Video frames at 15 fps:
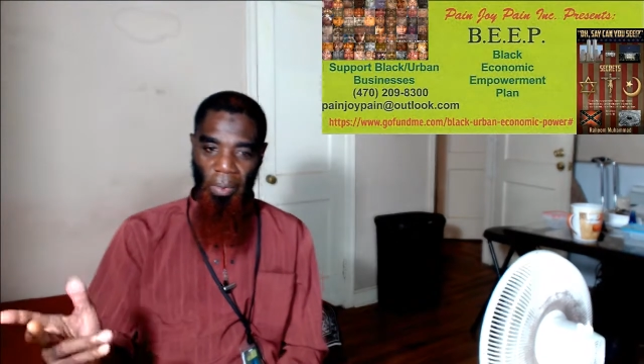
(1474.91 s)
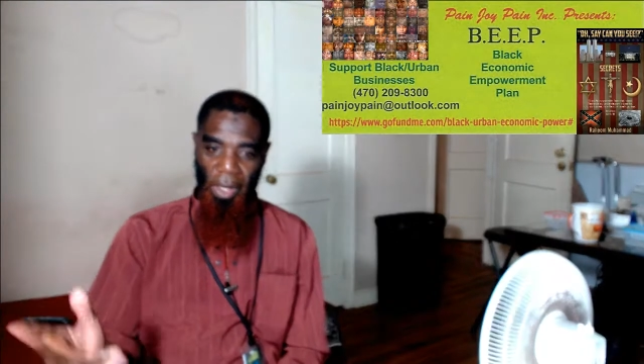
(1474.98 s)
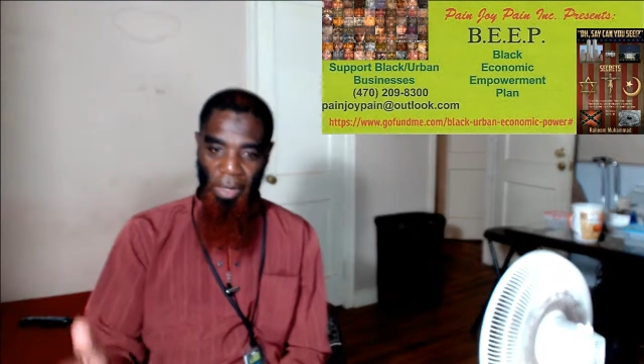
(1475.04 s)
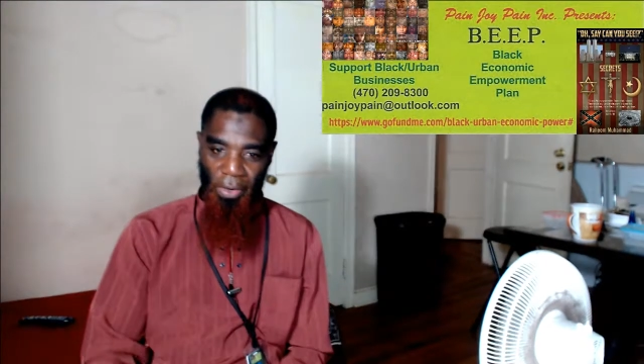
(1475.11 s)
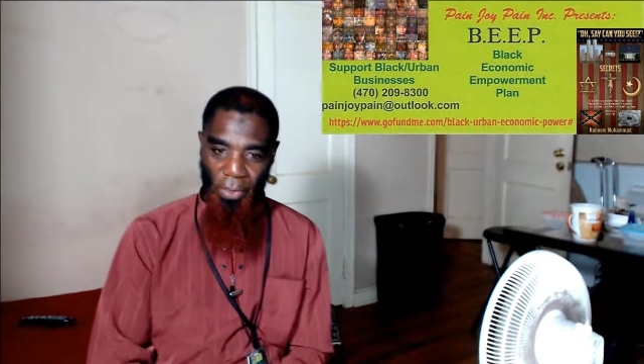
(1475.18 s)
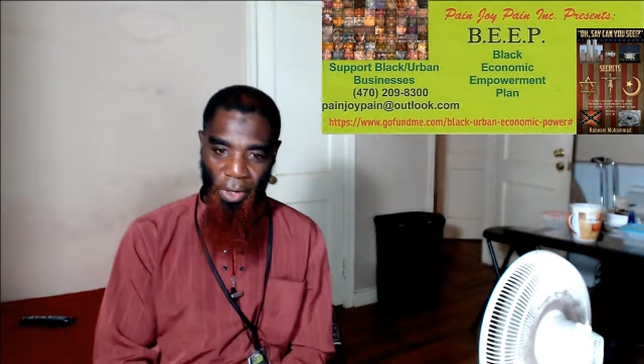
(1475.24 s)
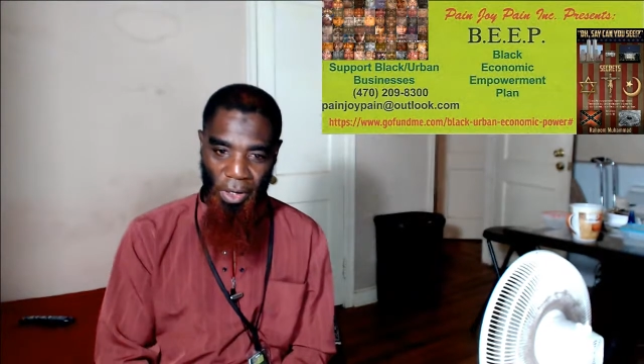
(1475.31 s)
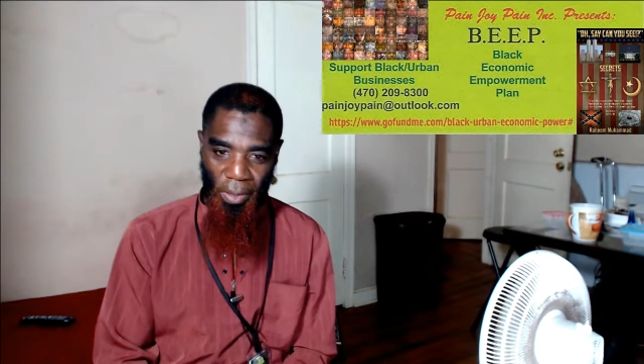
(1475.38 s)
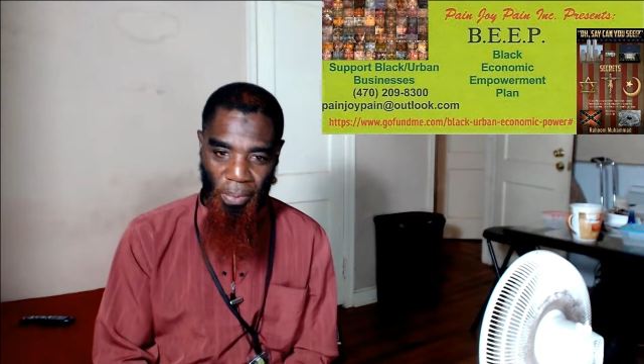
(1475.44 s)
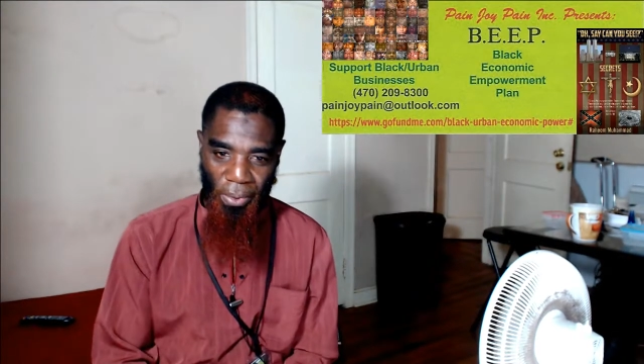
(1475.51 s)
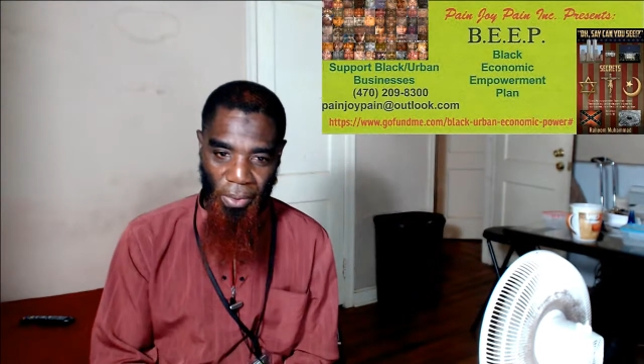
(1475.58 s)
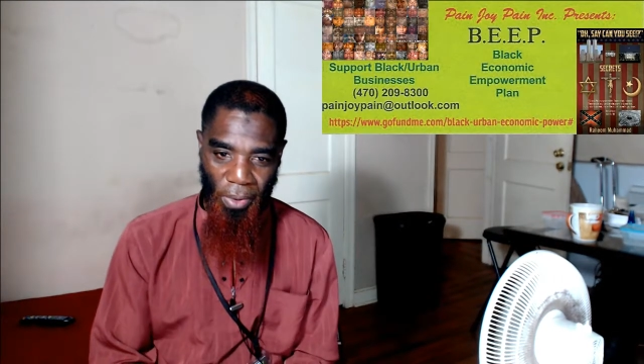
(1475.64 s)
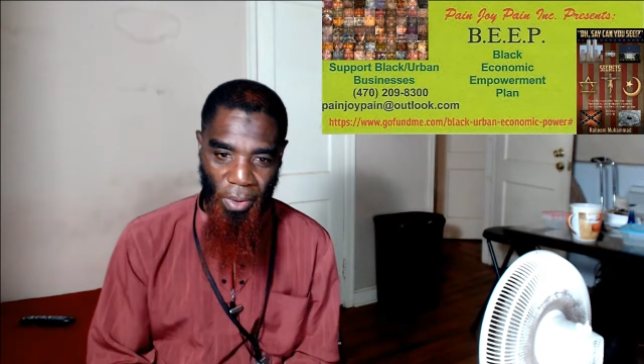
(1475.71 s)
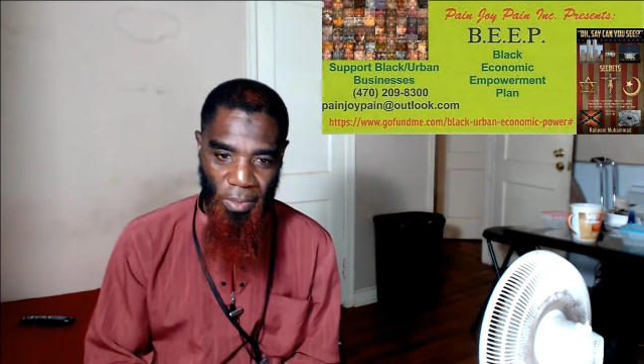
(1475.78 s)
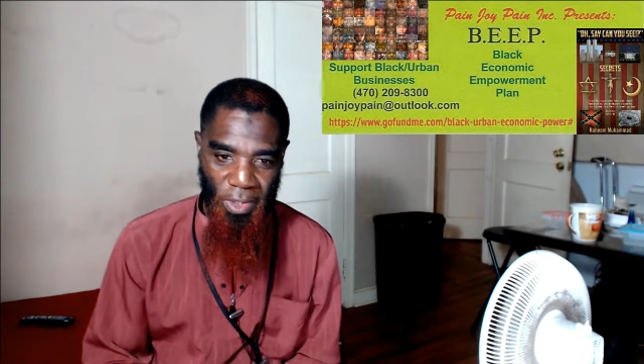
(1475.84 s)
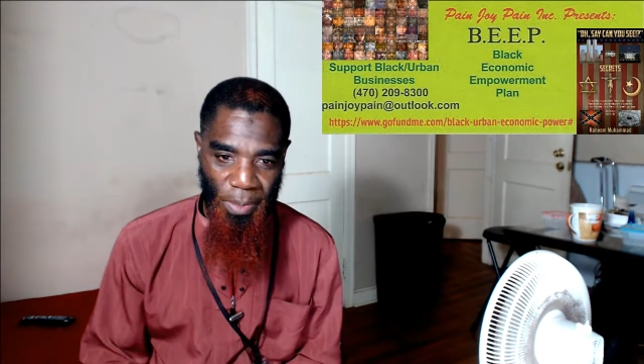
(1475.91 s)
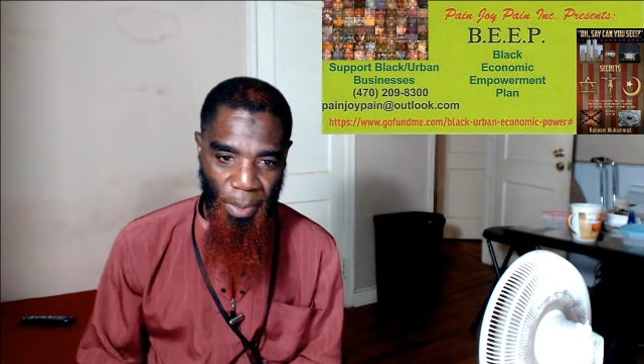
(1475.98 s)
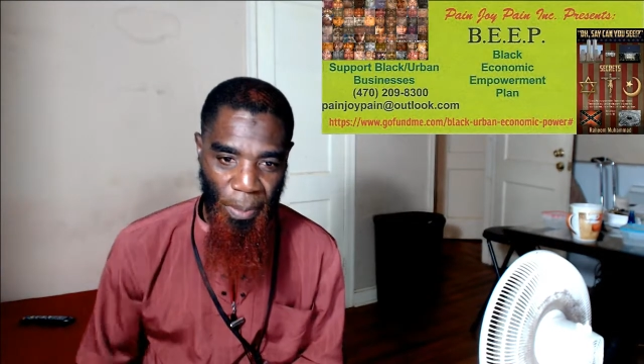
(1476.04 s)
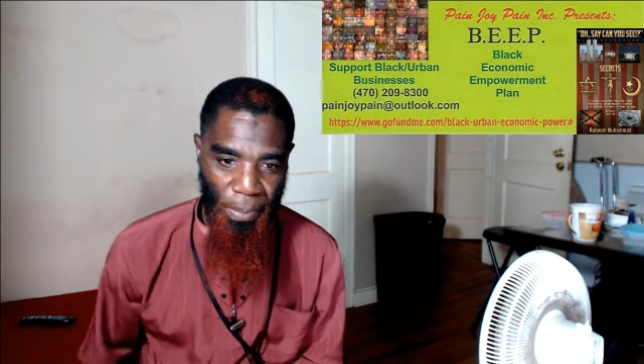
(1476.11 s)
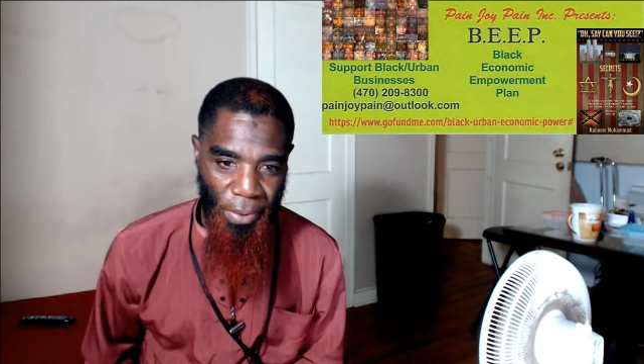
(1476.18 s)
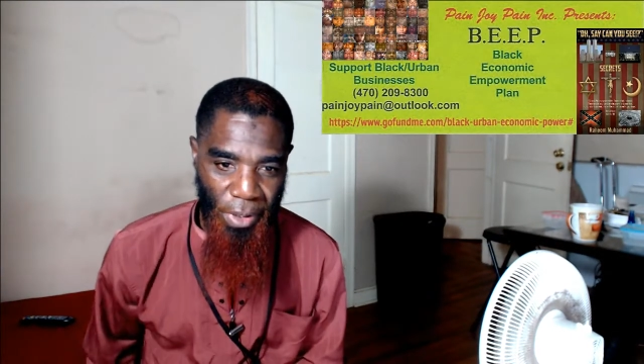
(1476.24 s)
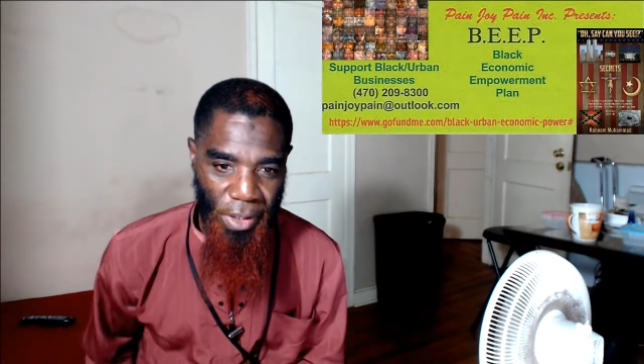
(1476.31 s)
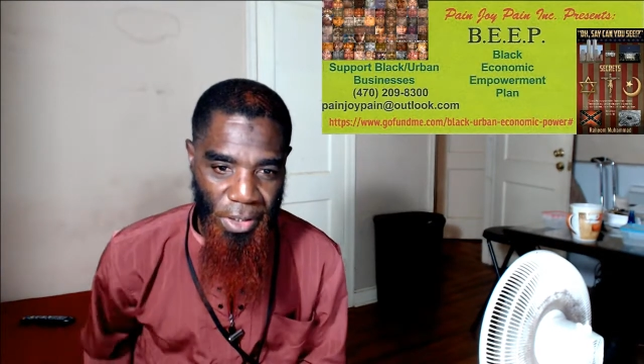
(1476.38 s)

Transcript: It's one of the poems in my book.